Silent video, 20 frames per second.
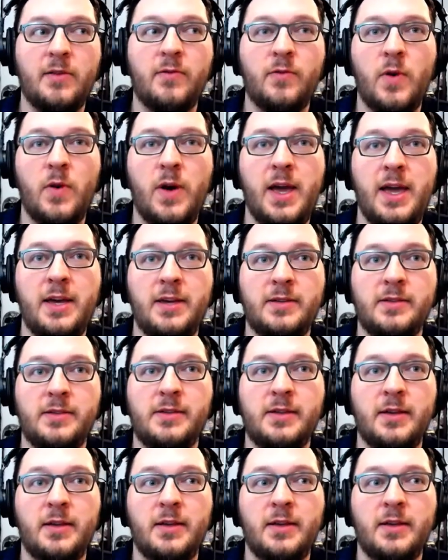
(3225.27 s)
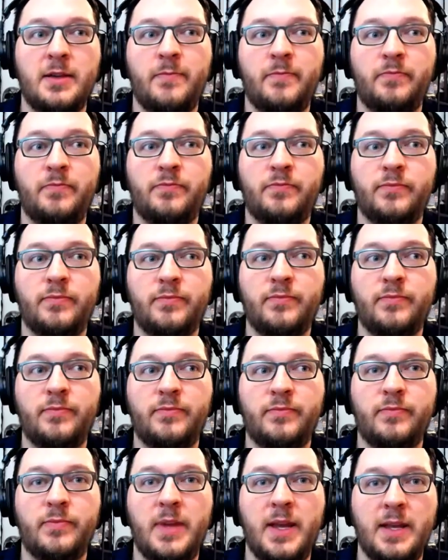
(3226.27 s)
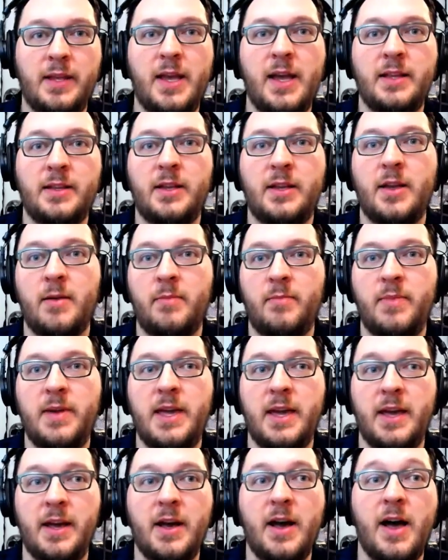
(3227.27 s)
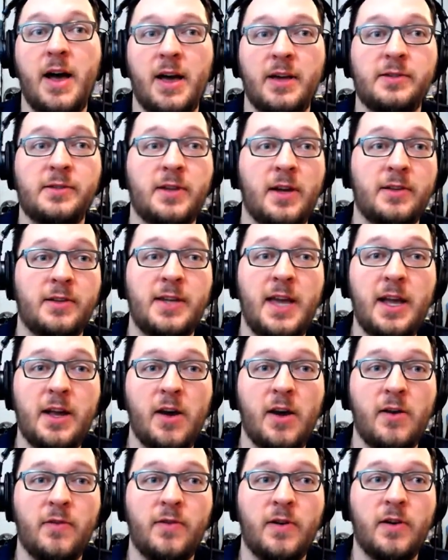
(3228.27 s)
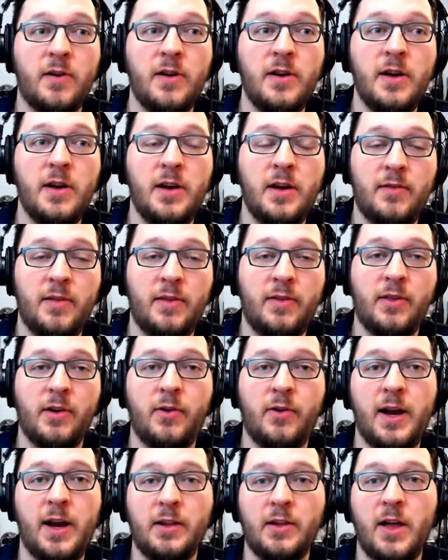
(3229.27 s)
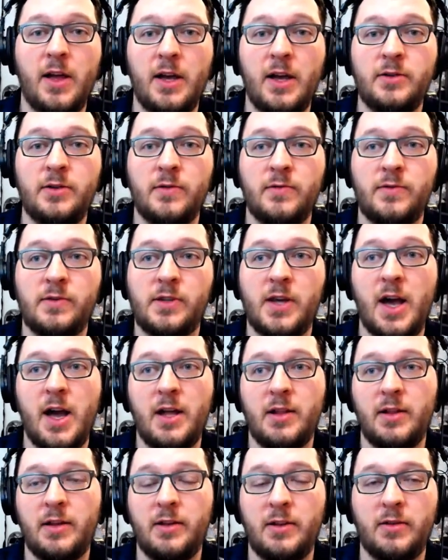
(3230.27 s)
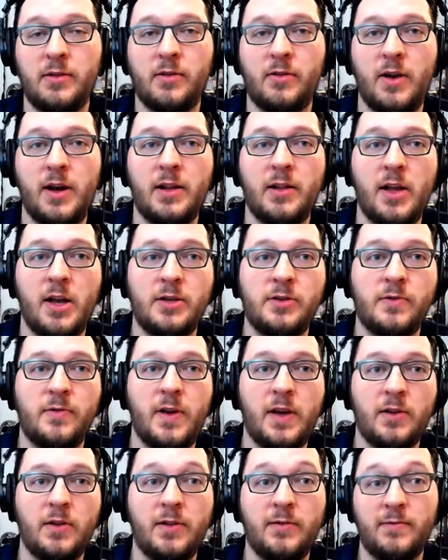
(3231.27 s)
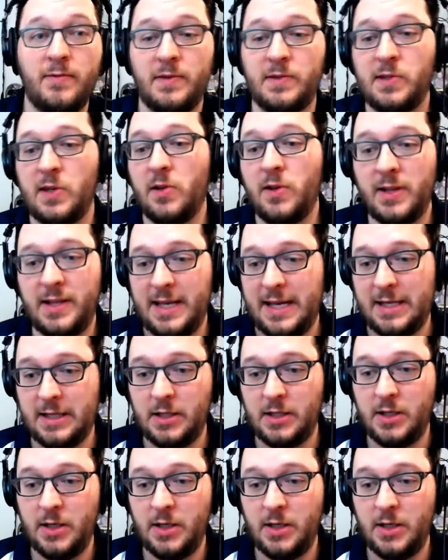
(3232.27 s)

ways, it ended up being a hostile takeover that the Grand Lodge of Scotland and the Grand Lodge of England facilitated.